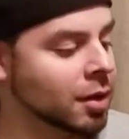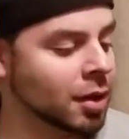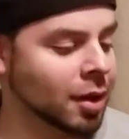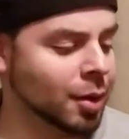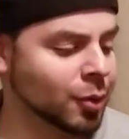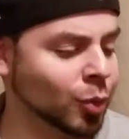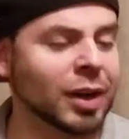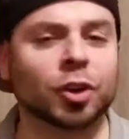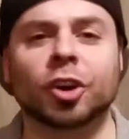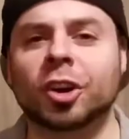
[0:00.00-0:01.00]
So when
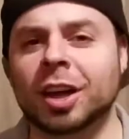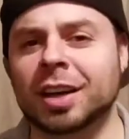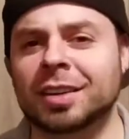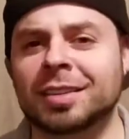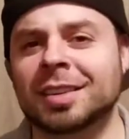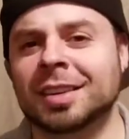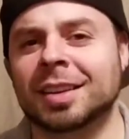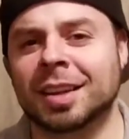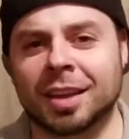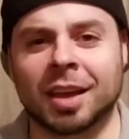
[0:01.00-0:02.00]
I turned it on,
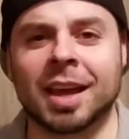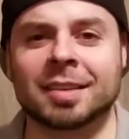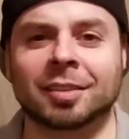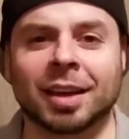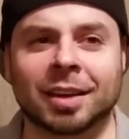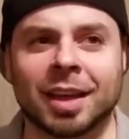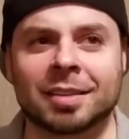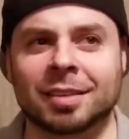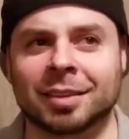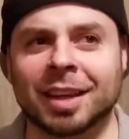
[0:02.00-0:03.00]
it has a lot
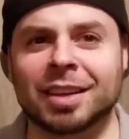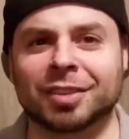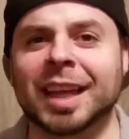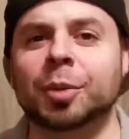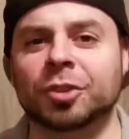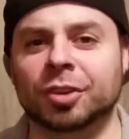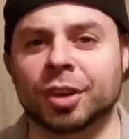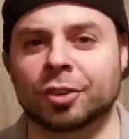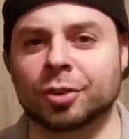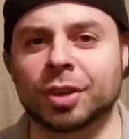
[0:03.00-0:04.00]
of different languages you
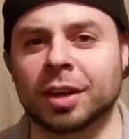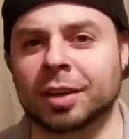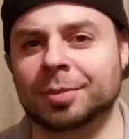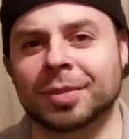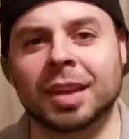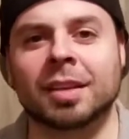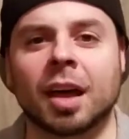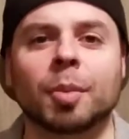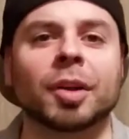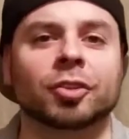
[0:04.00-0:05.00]
could choose on it.
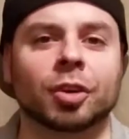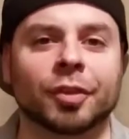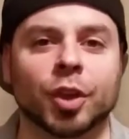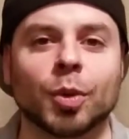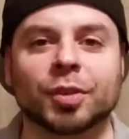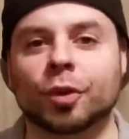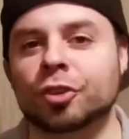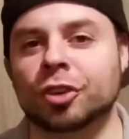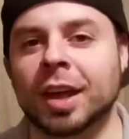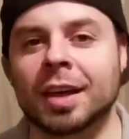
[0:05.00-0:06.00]
I'm not sure if the US
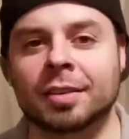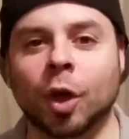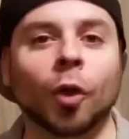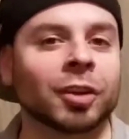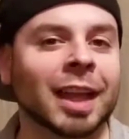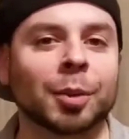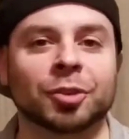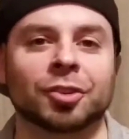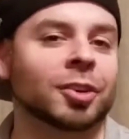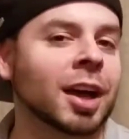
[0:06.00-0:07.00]
version has all the
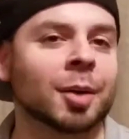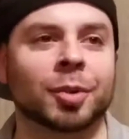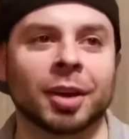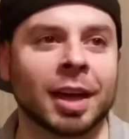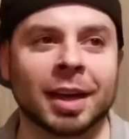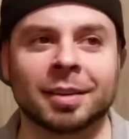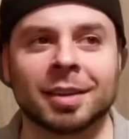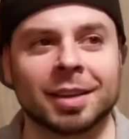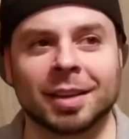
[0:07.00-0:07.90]
languages or not, but it had